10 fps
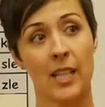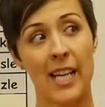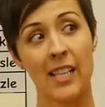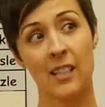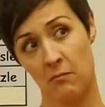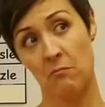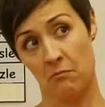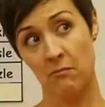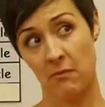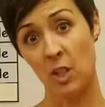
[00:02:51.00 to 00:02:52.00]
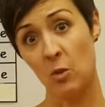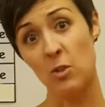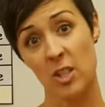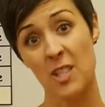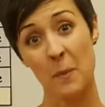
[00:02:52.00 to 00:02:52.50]
Like
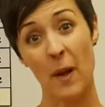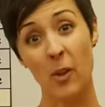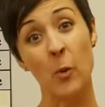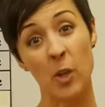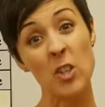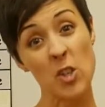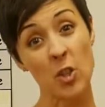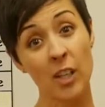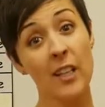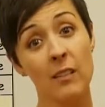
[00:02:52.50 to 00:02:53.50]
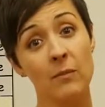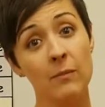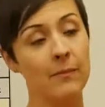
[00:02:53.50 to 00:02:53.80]
you should spell the word should.